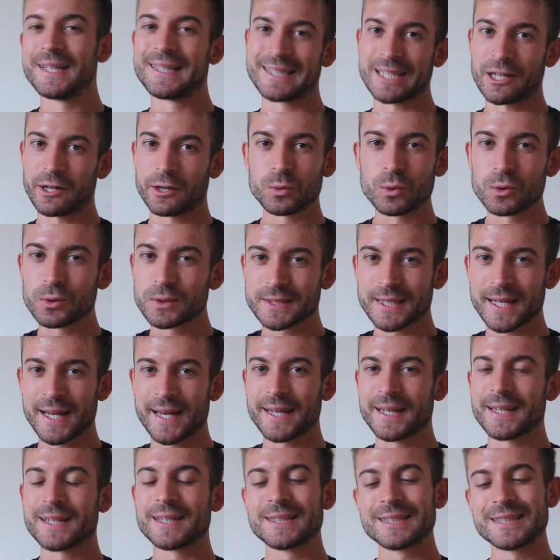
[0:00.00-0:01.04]
Now, I will
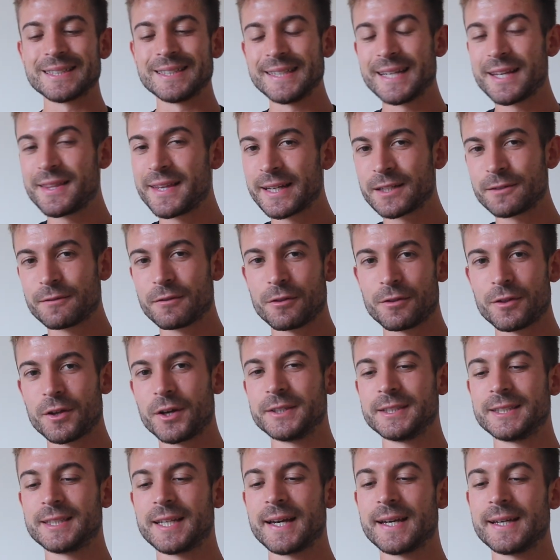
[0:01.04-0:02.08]
say, near the end of the
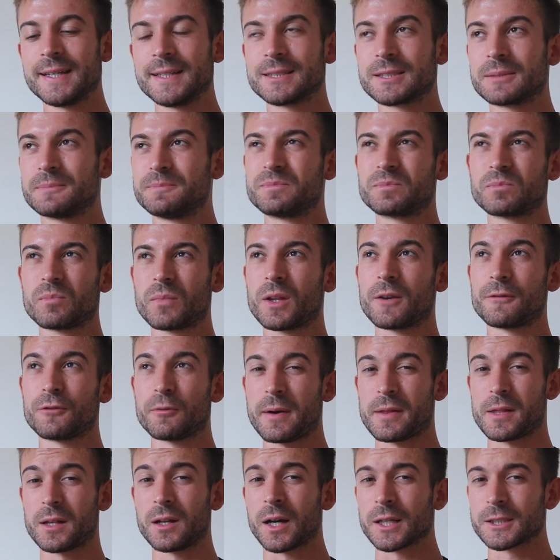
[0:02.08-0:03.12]
30 days, for
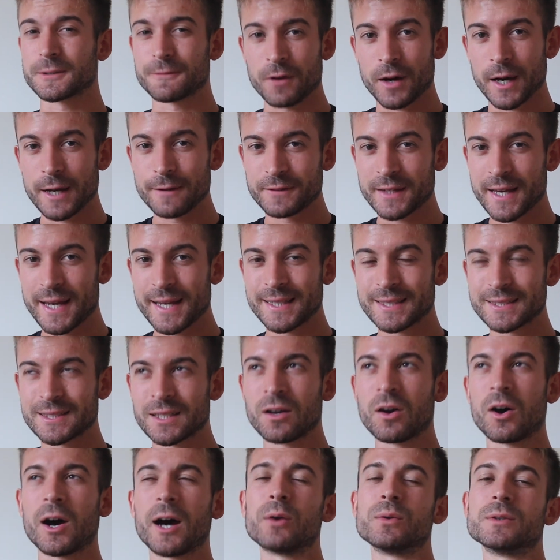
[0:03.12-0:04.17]
about the last 5 days,
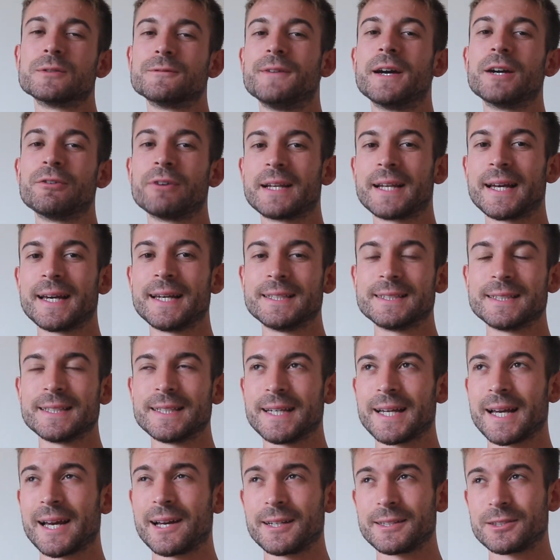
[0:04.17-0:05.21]
I was very lazy.
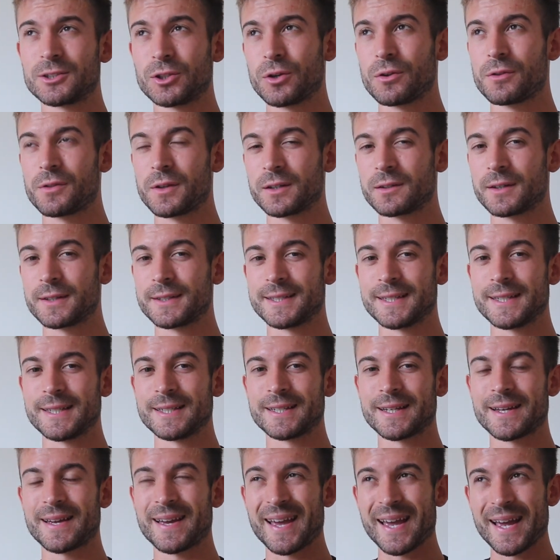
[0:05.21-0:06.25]
I don't think I did
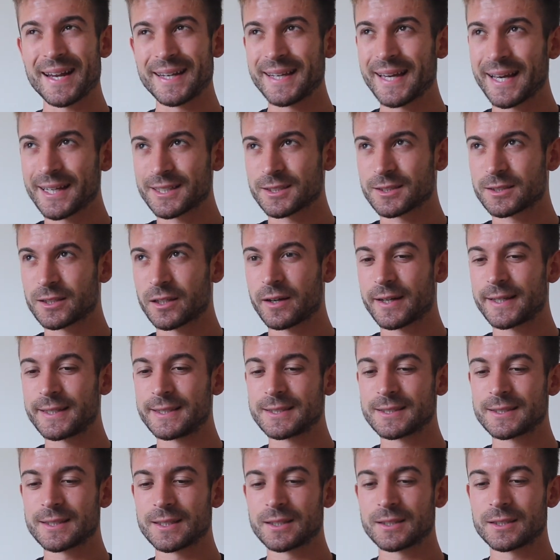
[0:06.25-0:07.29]
any
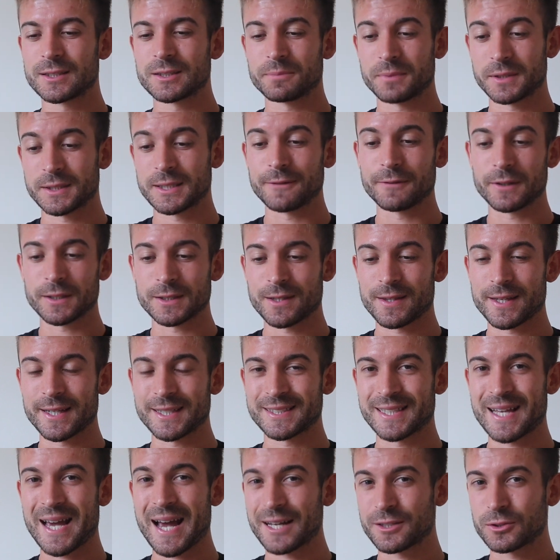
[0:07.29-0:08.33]
exercise specific to
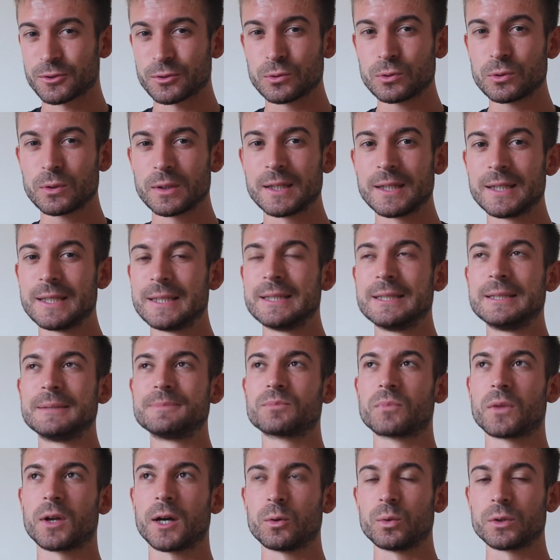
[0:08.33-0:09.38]
this at all.
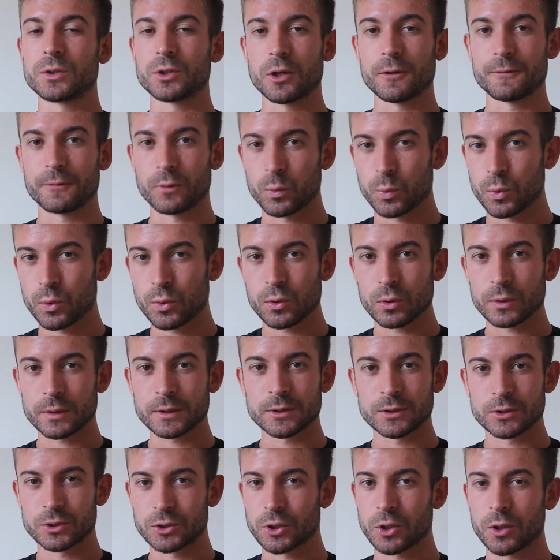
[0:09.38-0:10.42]
I would go for
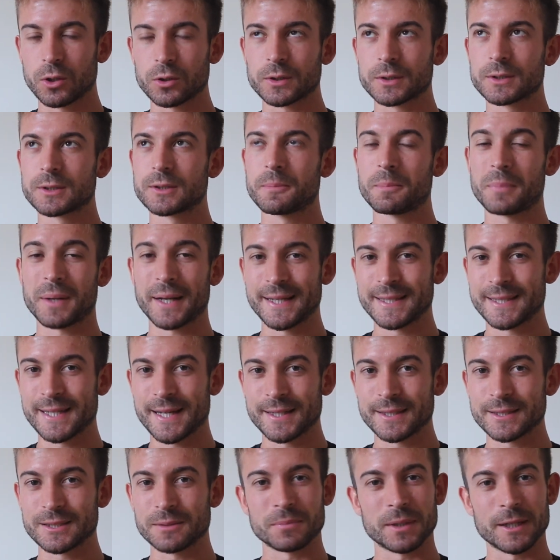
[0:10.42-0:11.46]
walks, jogs, play
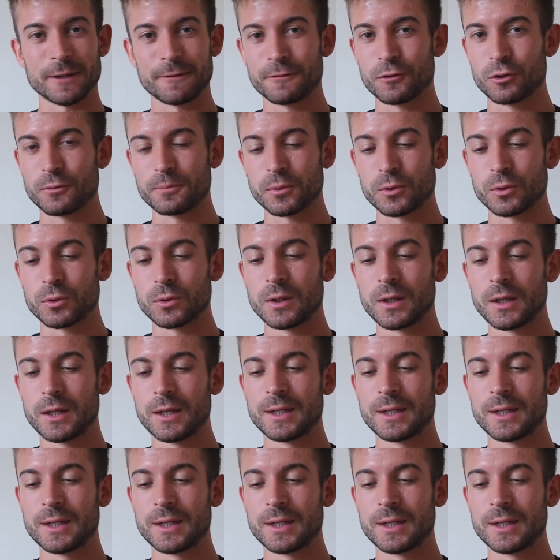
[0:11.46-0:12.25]
tennis and play football,